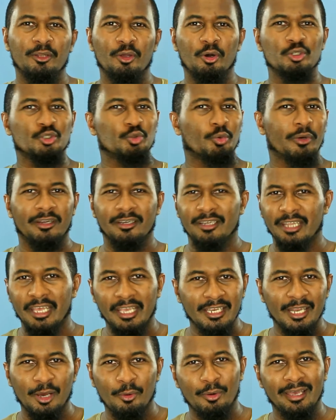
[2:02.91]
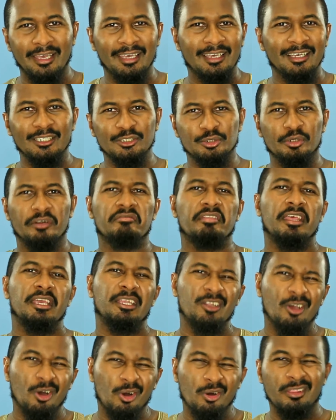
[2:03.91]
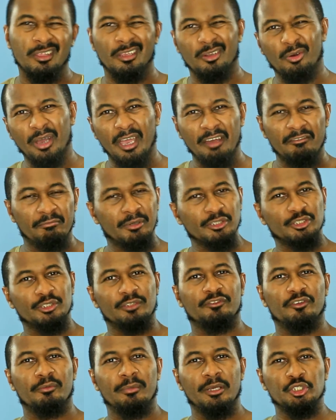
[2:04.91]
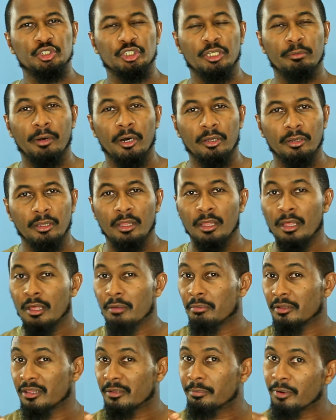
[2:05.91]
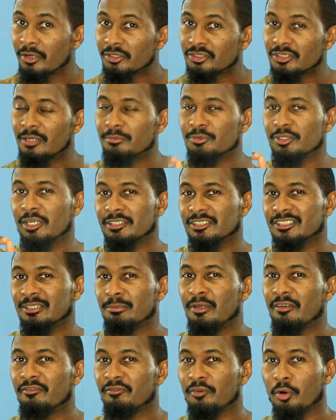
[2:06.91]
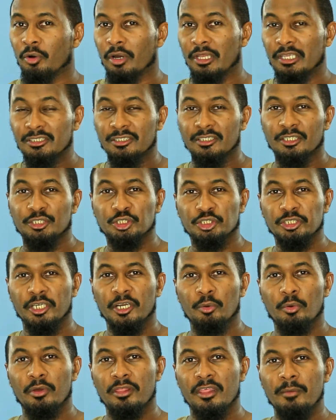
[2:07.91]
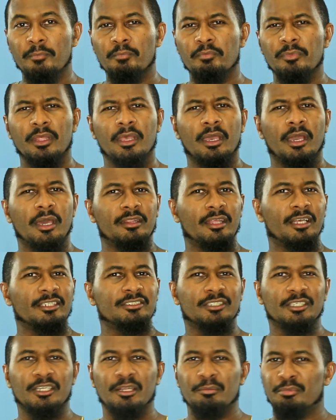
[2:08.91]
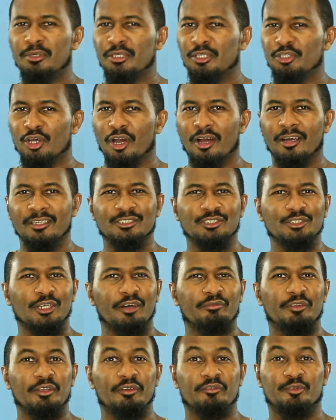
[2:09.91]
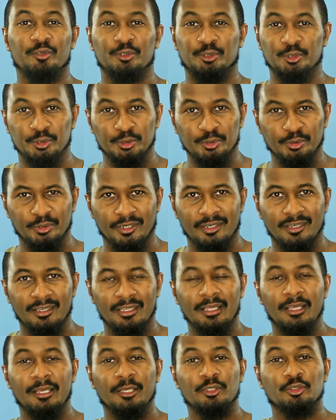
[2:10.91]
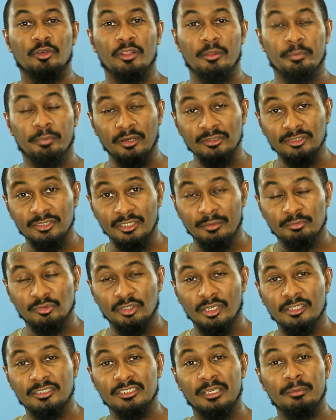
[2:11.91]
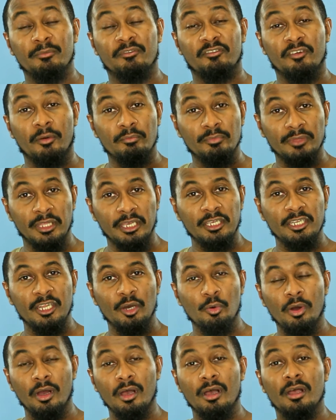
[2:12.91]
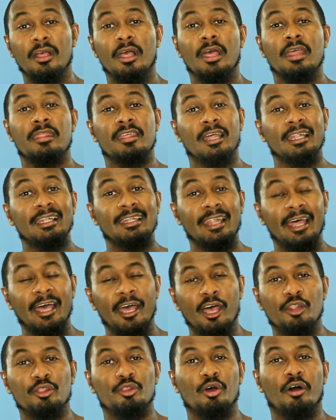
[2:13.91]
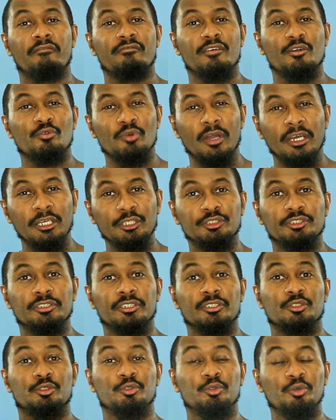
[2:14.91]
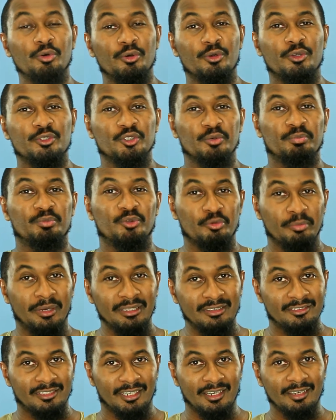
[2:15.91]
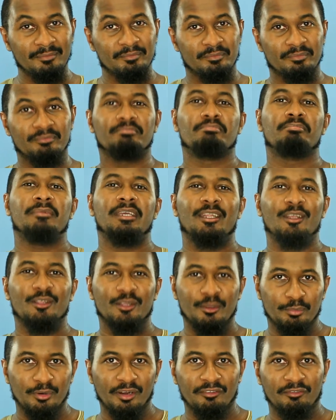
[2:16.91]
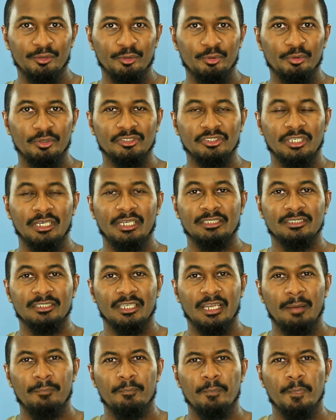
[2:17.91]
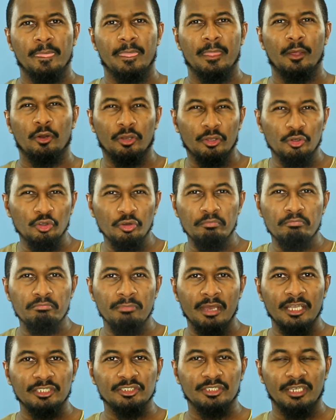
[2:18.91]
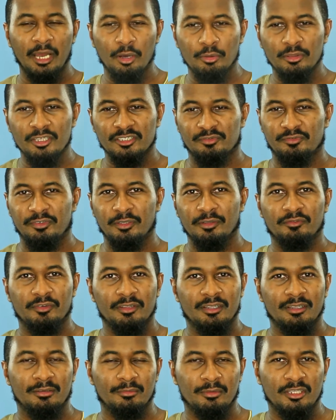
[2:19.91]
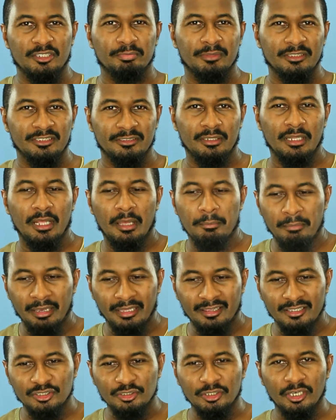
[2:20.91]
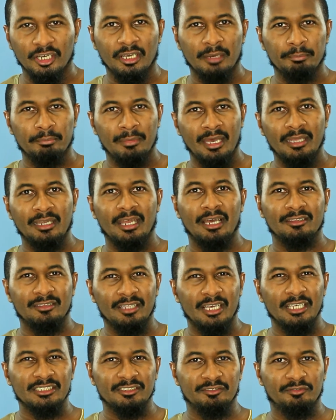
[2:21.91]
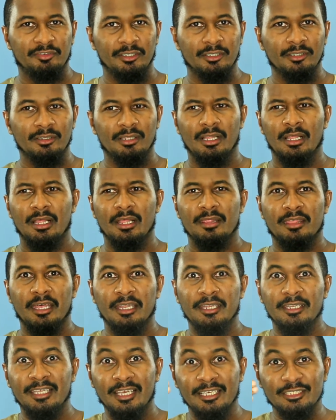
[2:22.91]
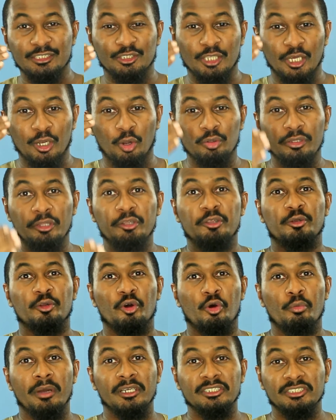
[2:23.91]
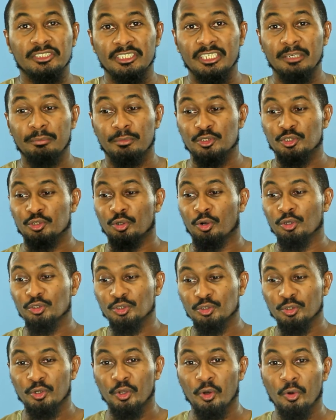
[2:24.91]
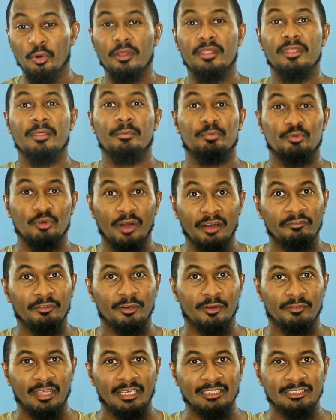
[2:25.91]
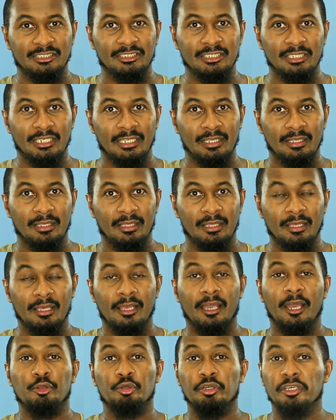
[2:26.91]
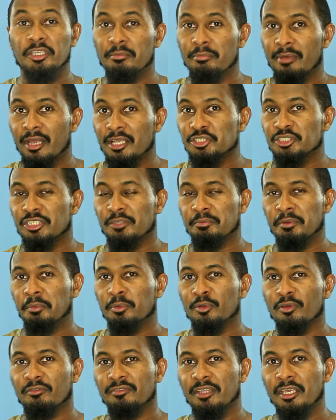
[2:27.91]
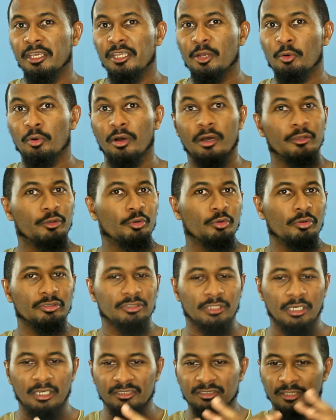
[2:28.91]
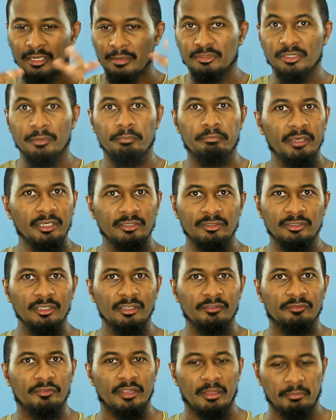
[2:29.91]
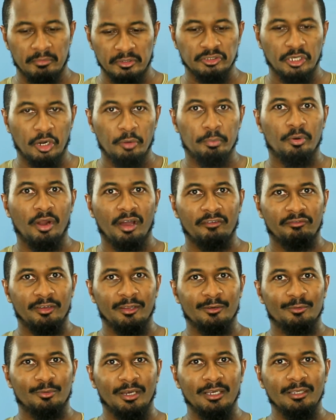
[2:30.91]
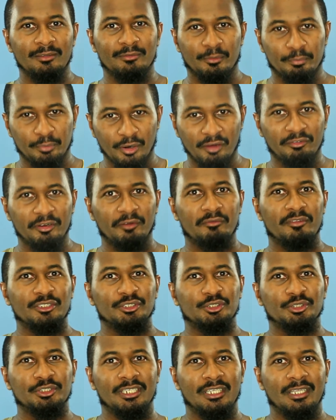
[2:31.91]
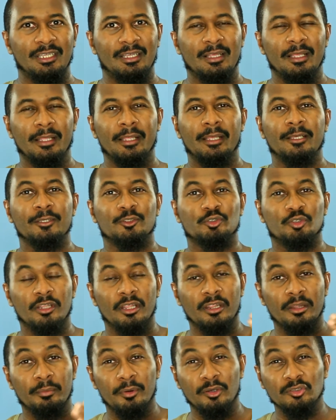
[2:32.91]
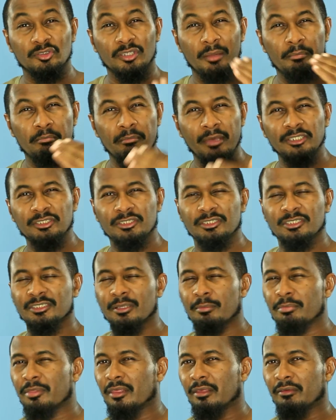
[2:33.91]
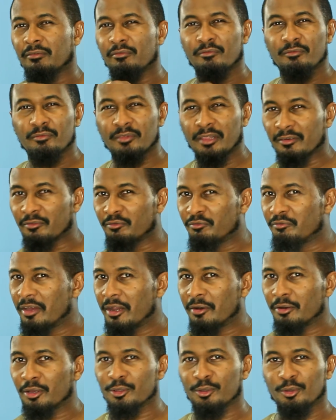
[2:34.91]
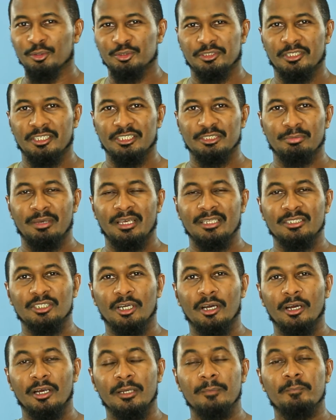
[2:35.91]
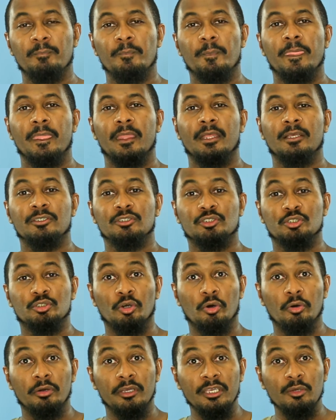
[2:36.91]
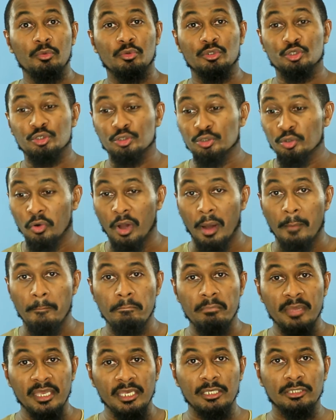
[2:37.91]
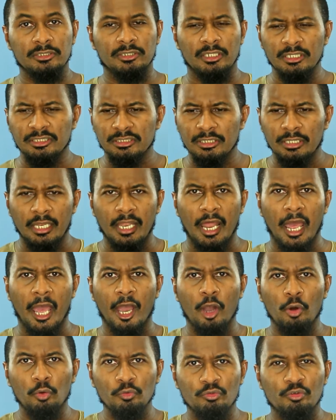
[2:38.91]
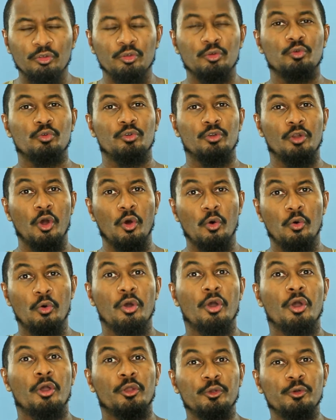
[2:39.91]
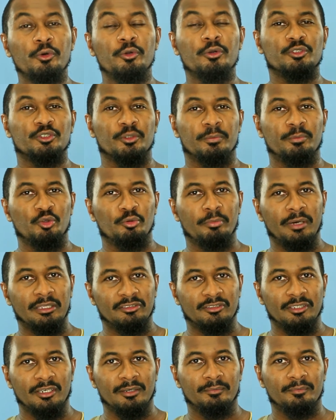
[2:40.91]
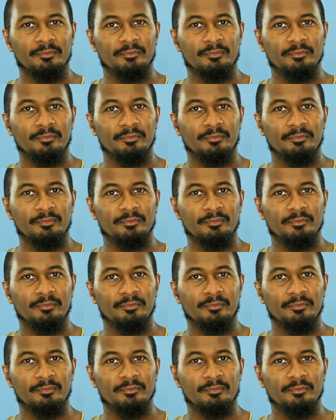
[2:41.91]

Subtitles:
knows where Nineveh is, or if they know, they don't have much information about it. But the Prophet's got some info and he's going to share it with him. And that's going to be heart softening for sure. So the Prophet tells him, from Nineveh, the land of the righteous Yunus ibn Matta, meaning the Prophet Yunus alayhi salam. Now, can you imagine how this must make this young man Addas feel? That yes, not only do you know my city, but you also know the prophet of that city. And you can imagine the people of Nineveh, Yunus alayhi salam is a big deal for them. It's our prophet, right? The prophet of this city. So then the Prophet mentions something like very close to this man's heart. So he was so amazed. He said, and how do you know Yunus ibn Matta?